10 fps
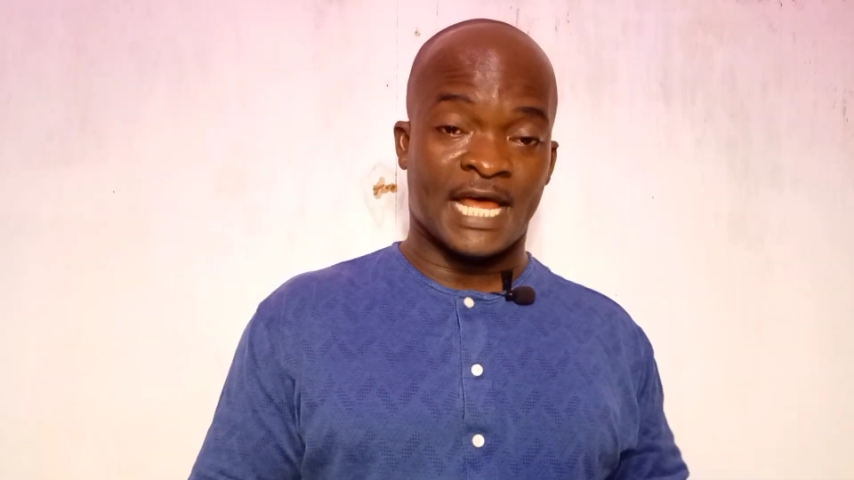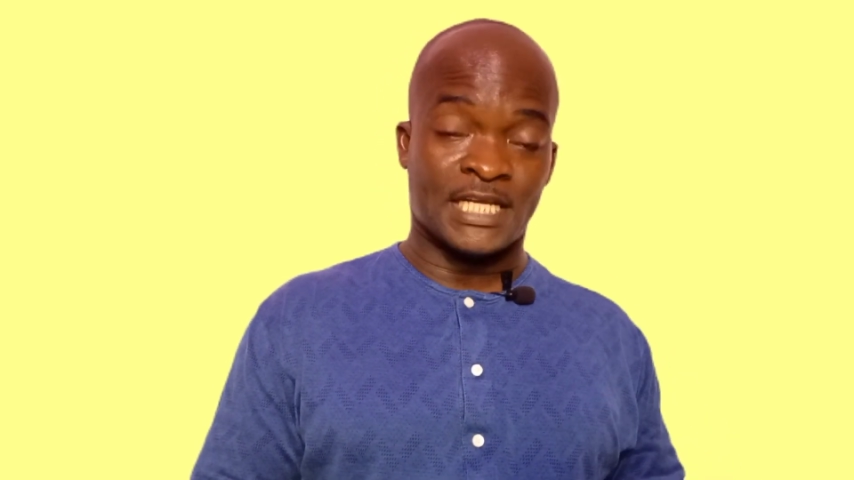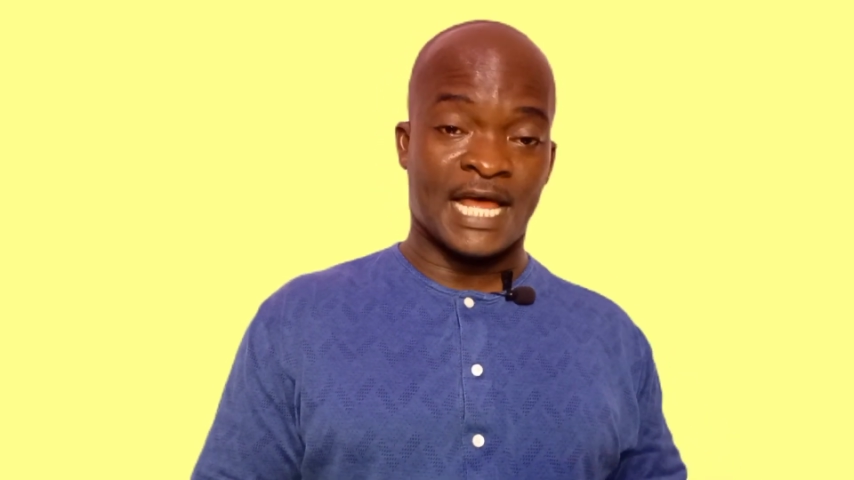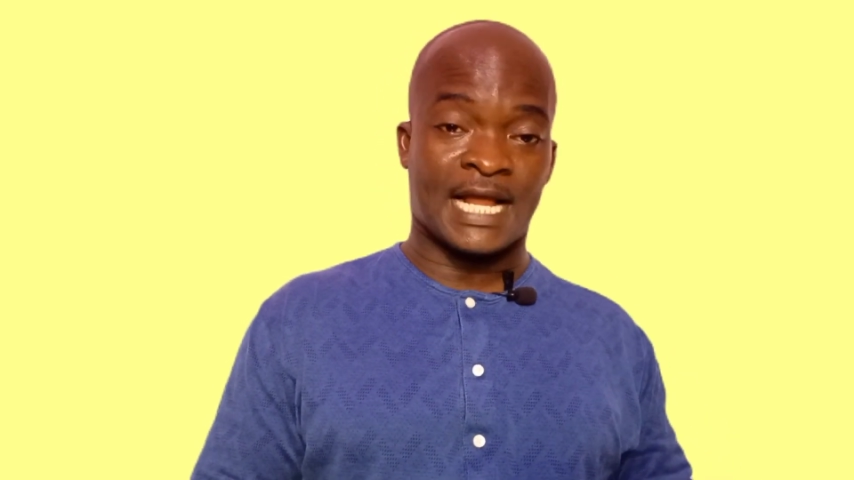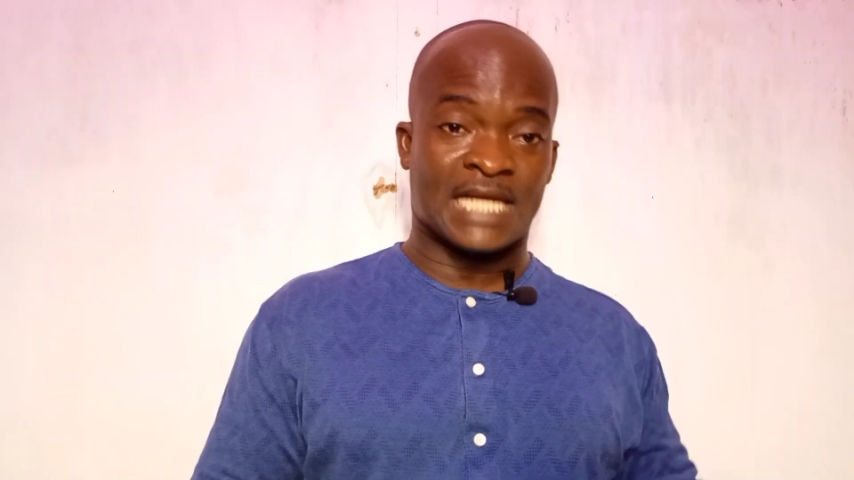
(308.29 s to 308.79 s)

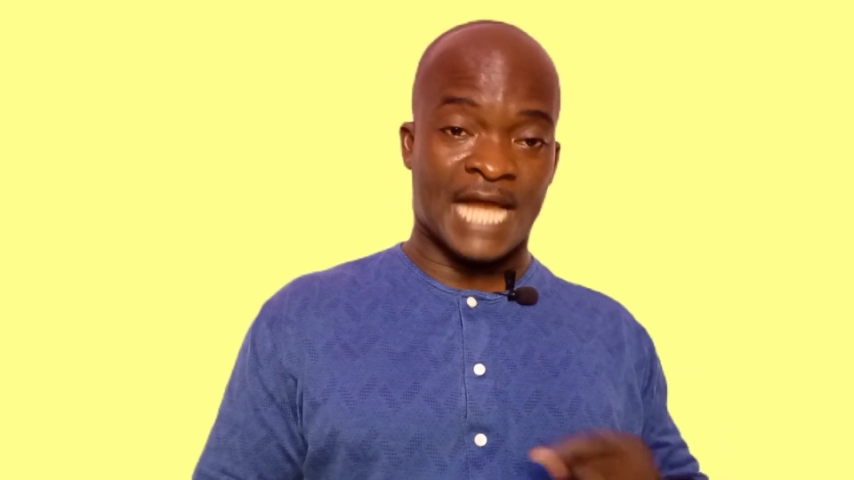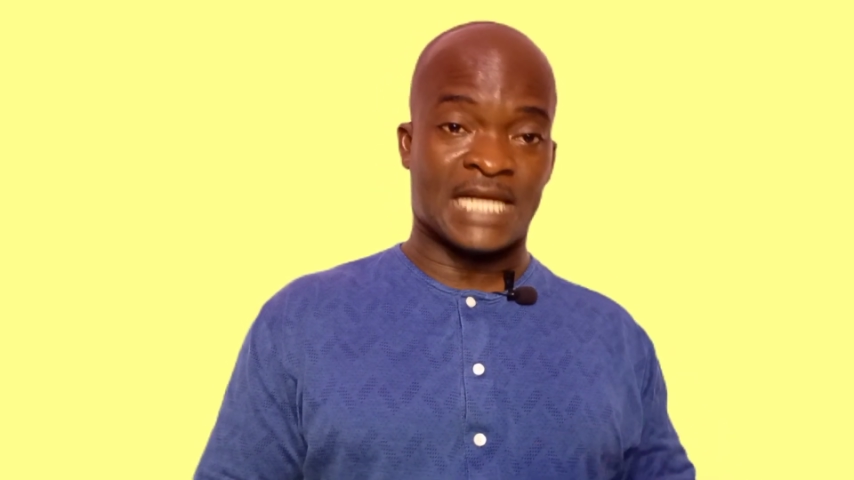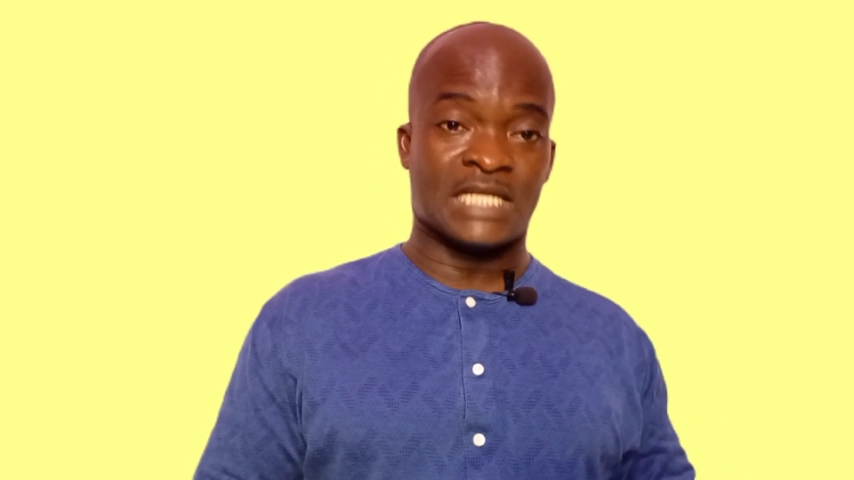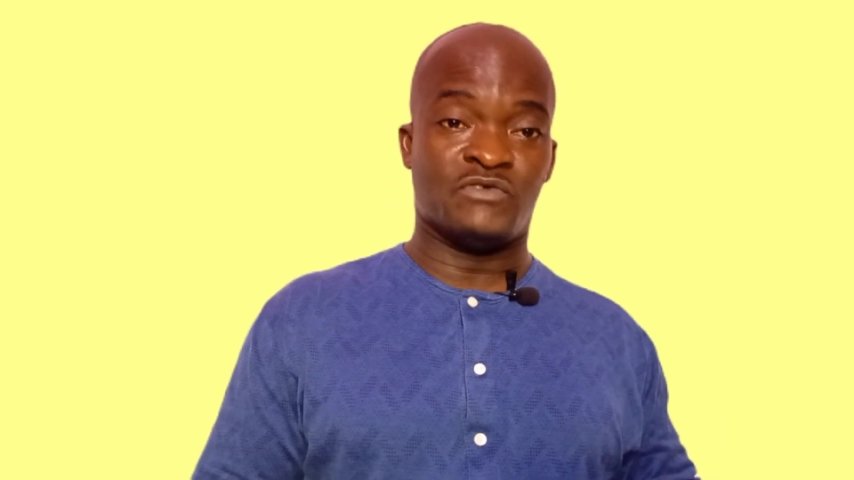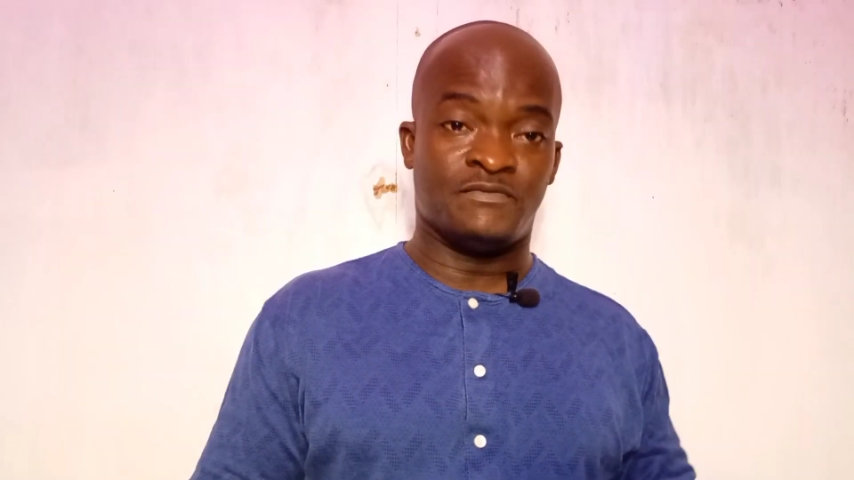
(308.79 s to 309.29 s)
the card
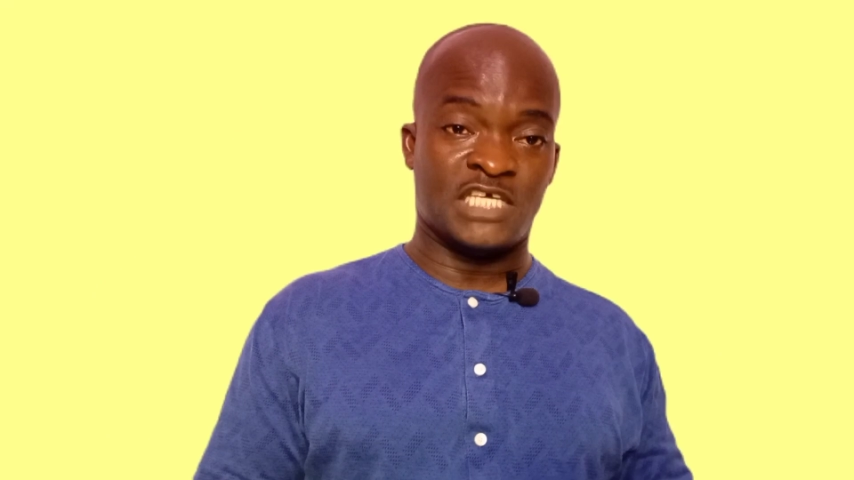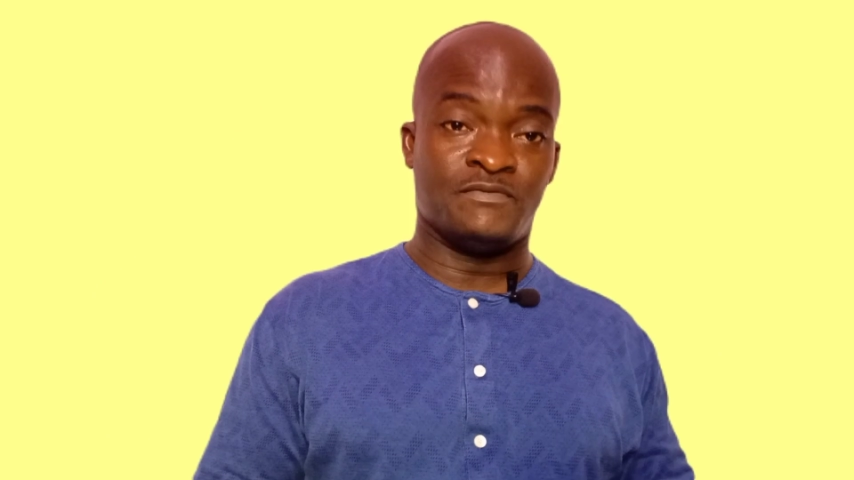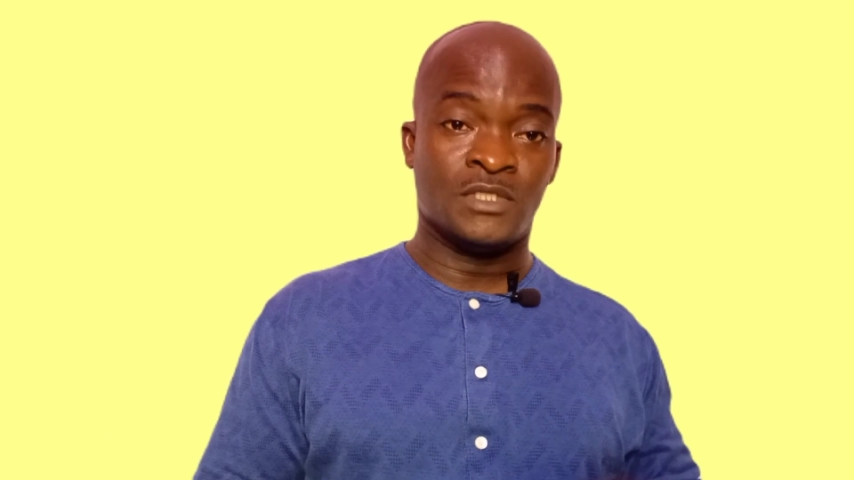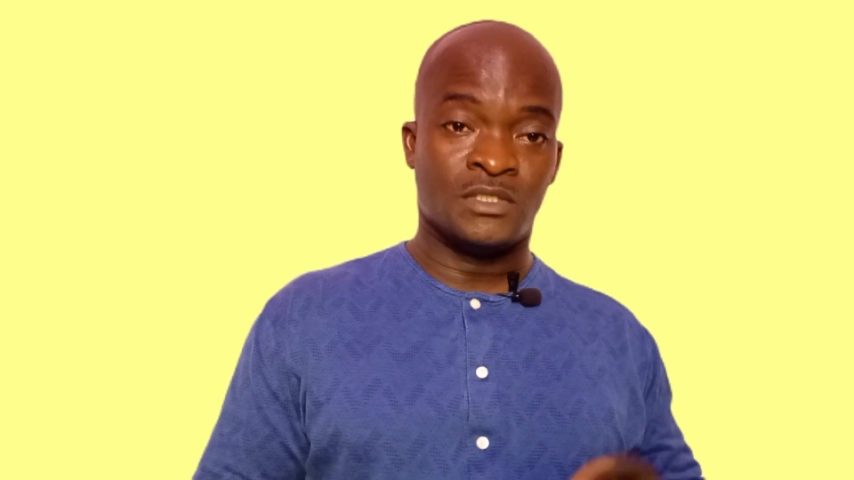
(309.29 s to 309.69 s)
that they will give,